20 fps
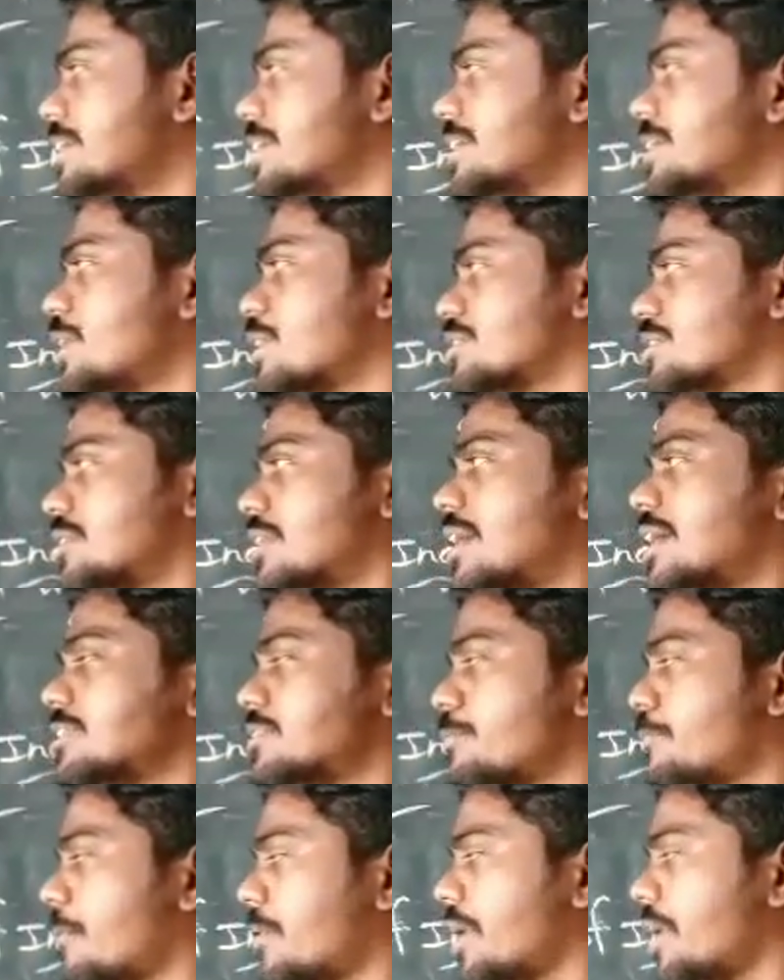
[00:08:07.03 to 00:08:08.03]
degrees North
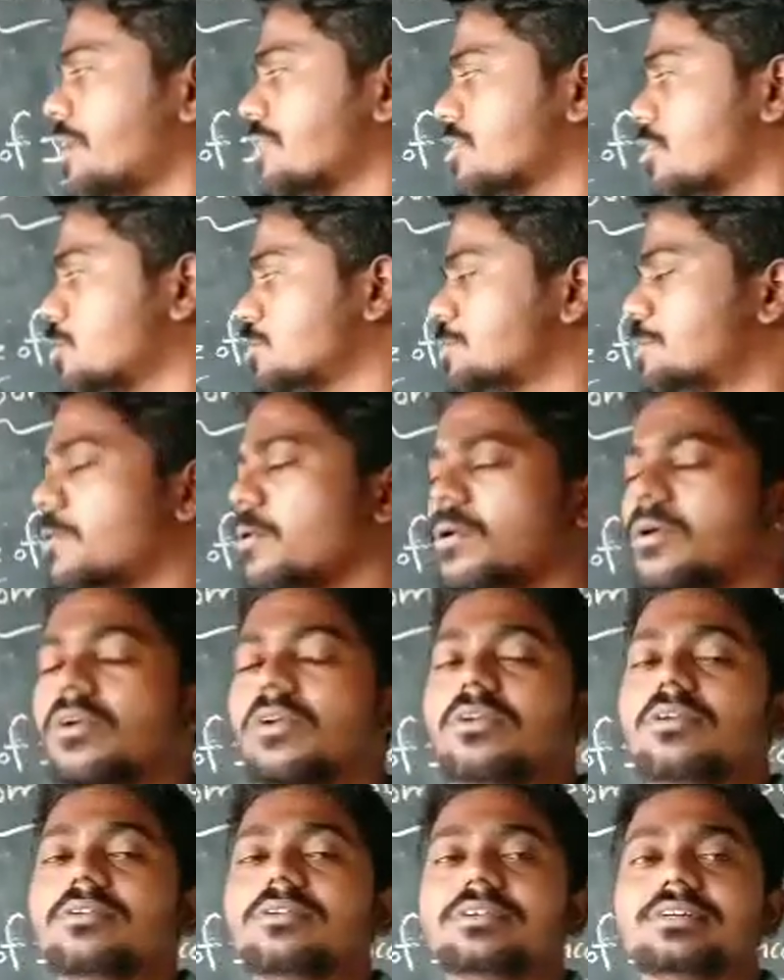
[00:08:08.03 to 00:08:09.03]
Pole and South
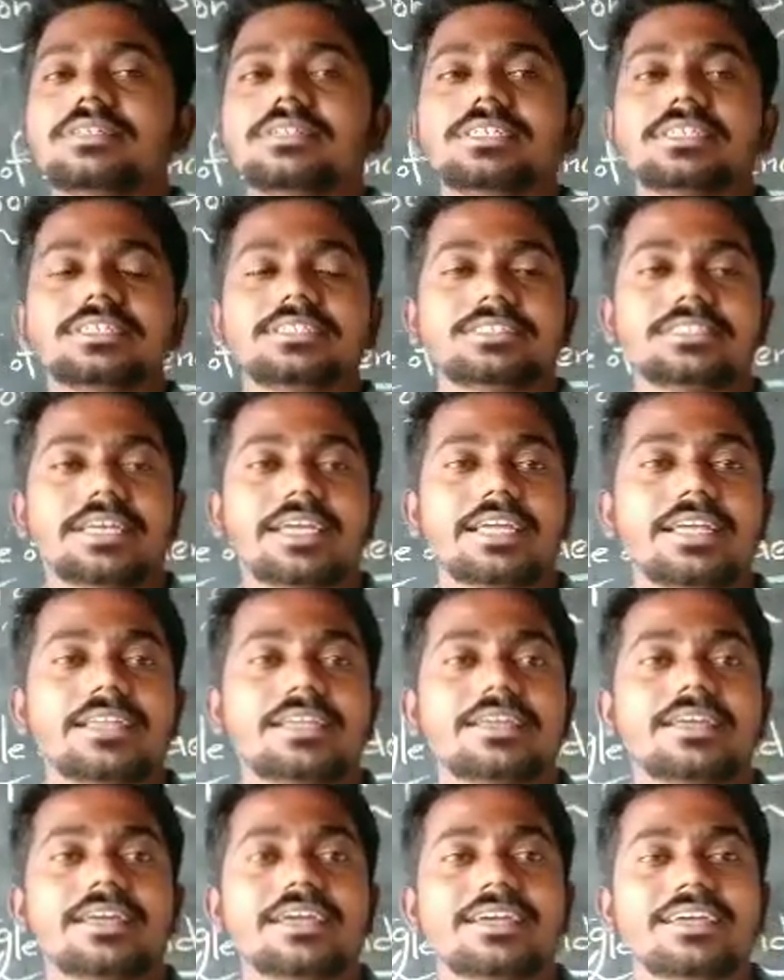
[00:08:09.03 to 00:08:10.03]
Pole,
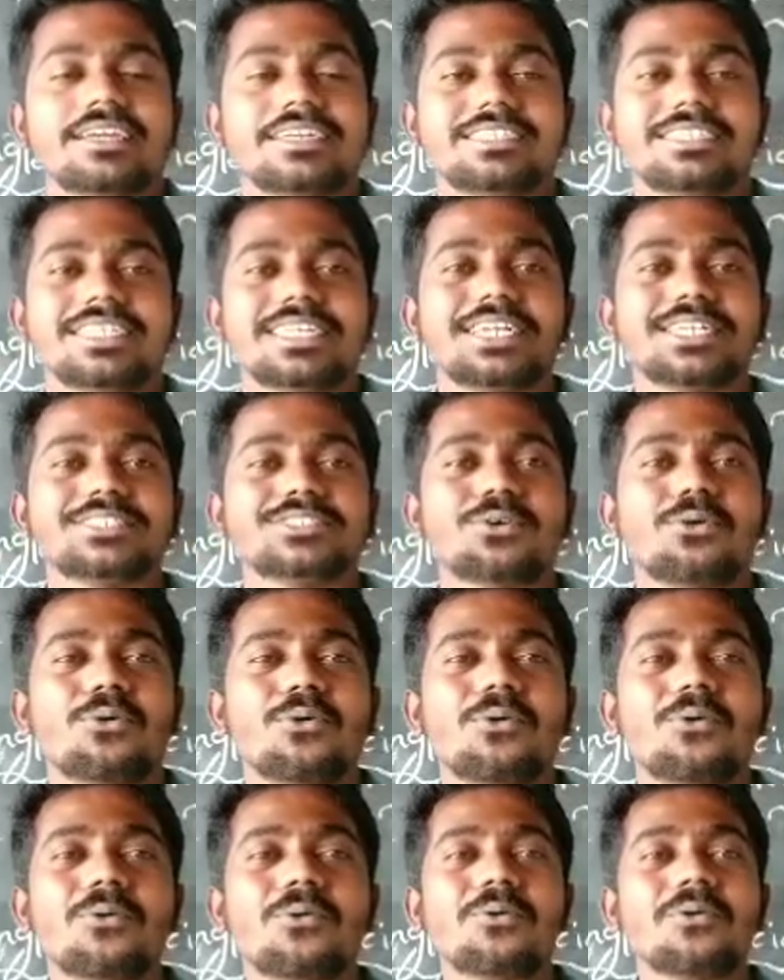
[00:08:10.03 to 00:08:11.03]
then it takes
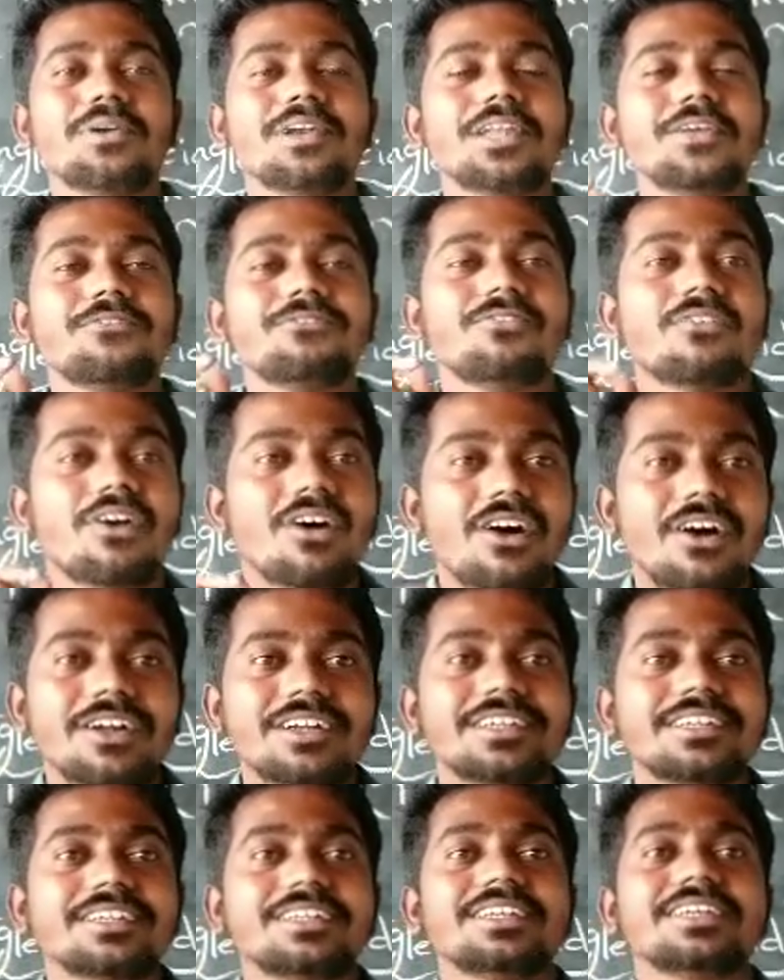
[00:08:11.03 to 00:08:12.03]
only
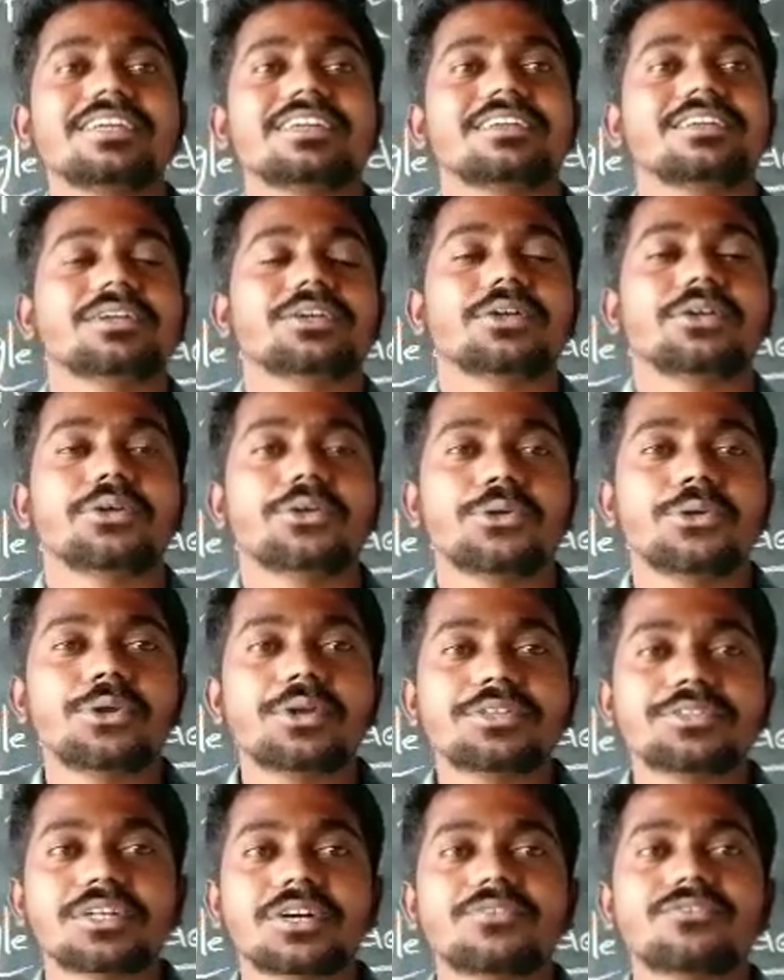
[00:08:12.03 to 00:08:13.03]
40
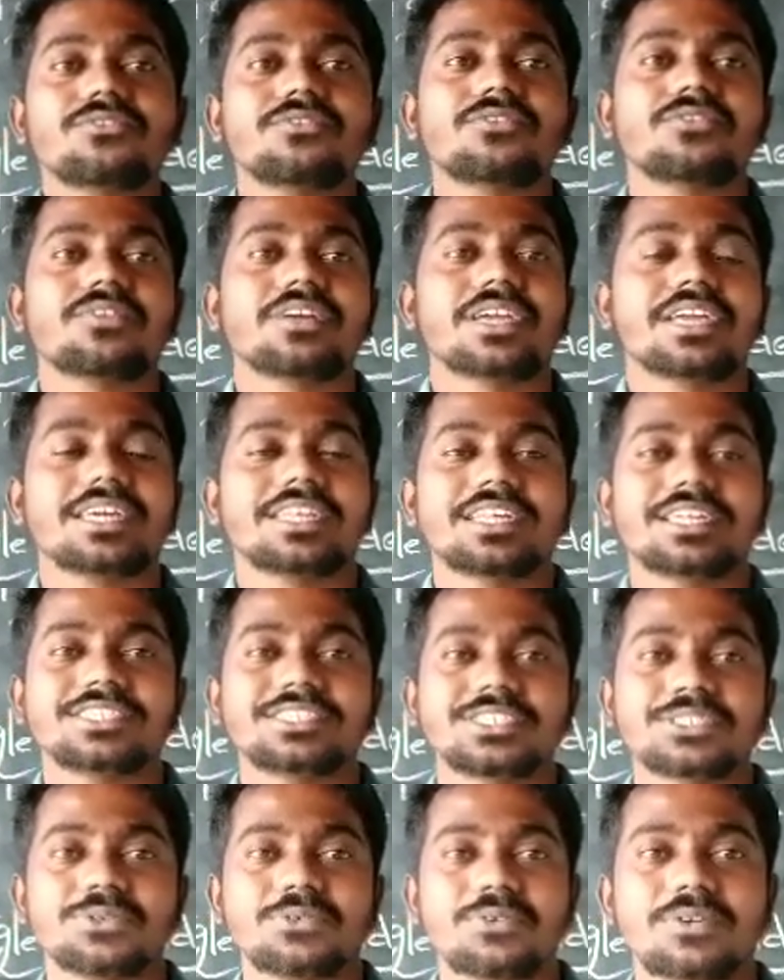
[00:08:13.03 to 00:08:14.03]
units of
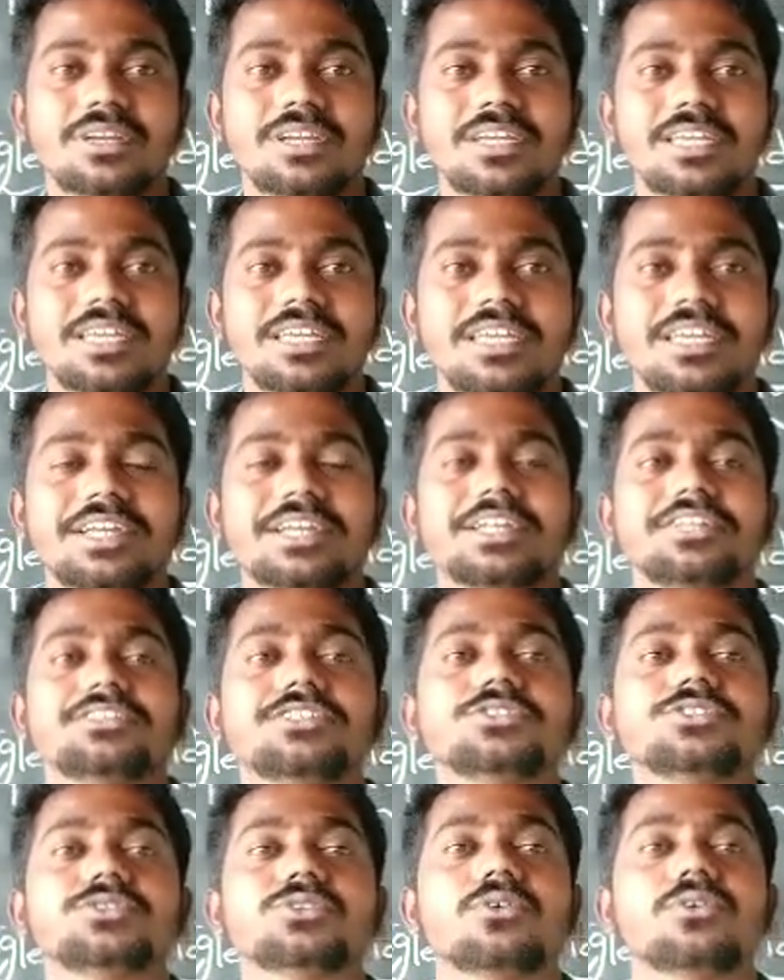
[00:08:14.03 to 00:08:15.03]
energy only. It
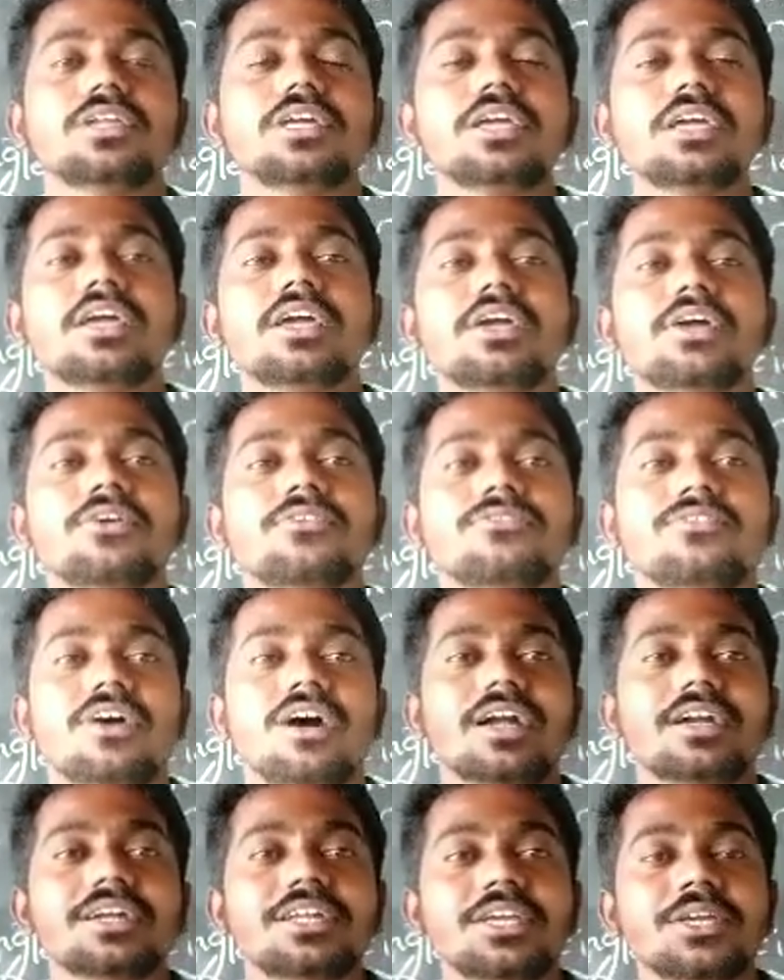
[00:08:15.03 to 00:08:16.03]
receives only
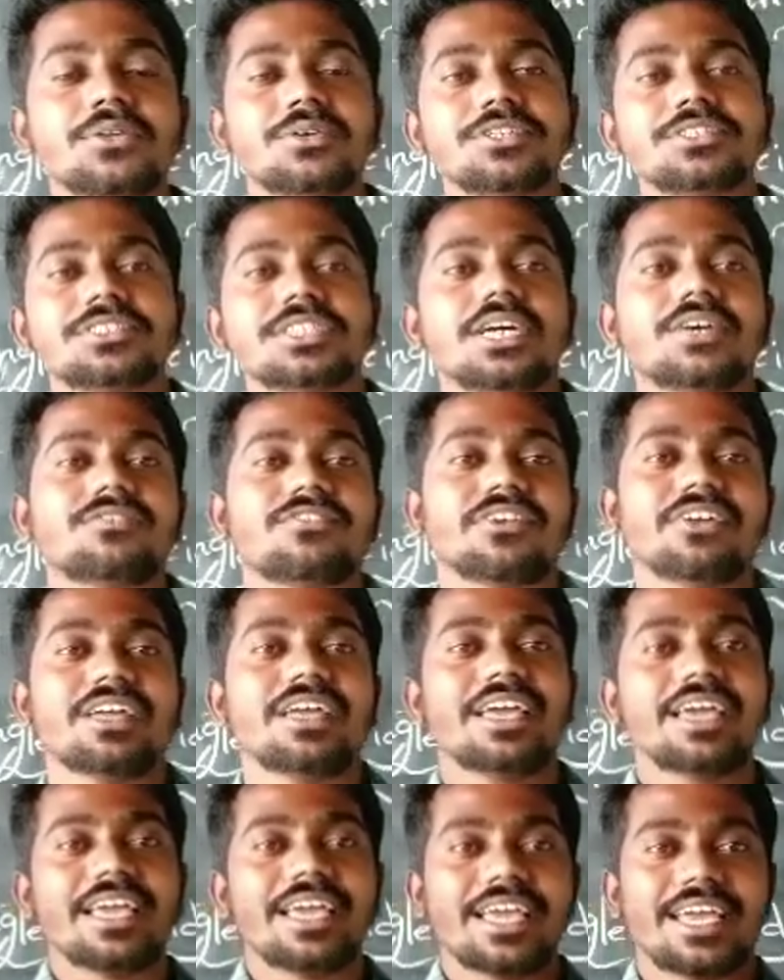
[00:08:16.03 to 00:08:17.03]
40 units of
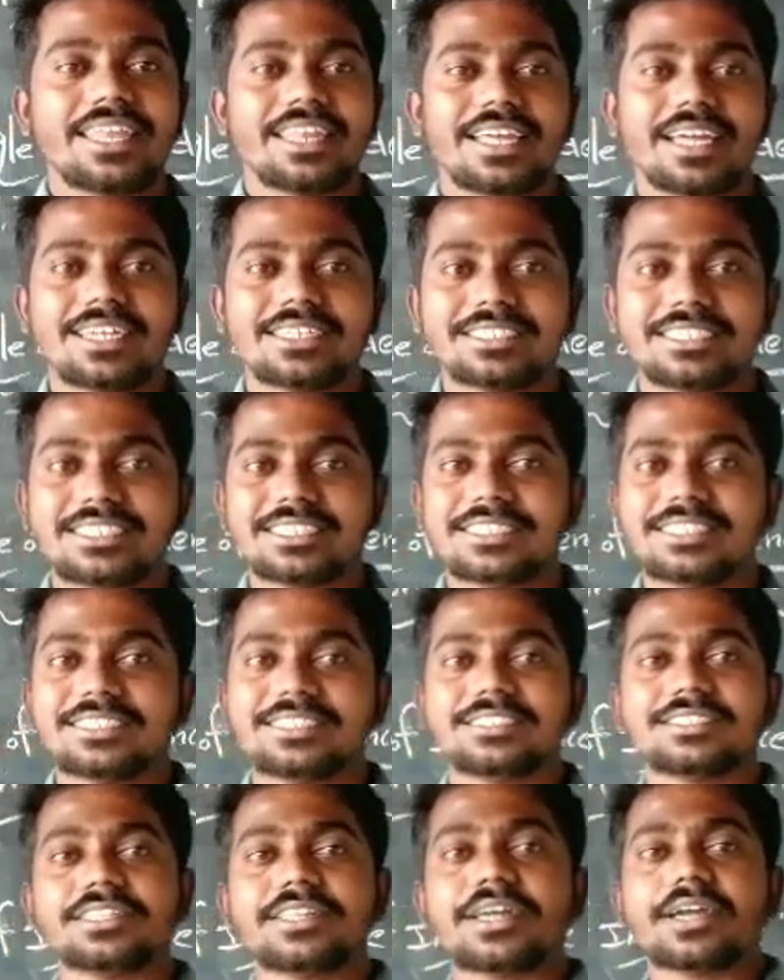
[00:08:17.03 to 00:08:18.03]
energy.
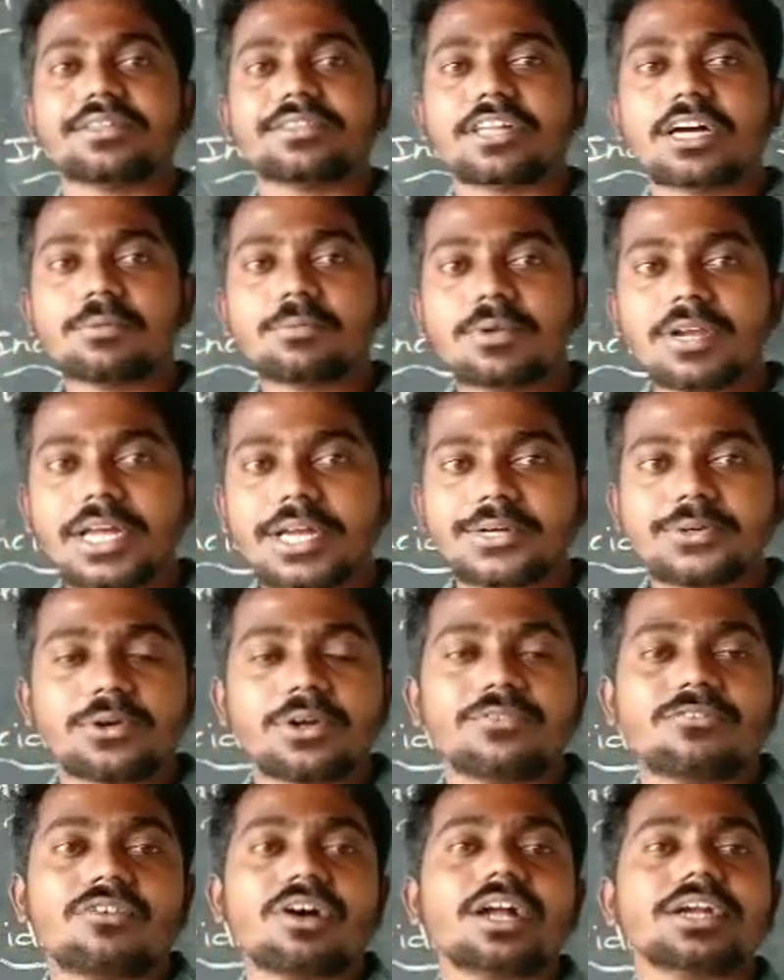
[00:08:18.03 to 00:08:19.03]
This is the example I
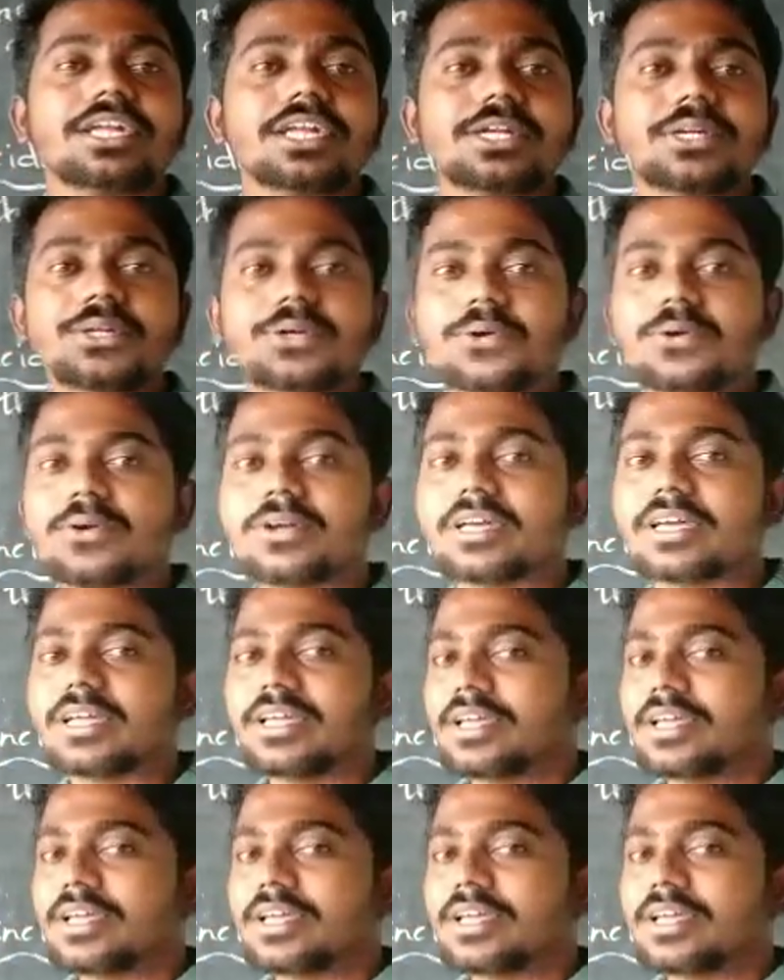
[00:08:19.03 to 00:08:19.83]
told. What I told,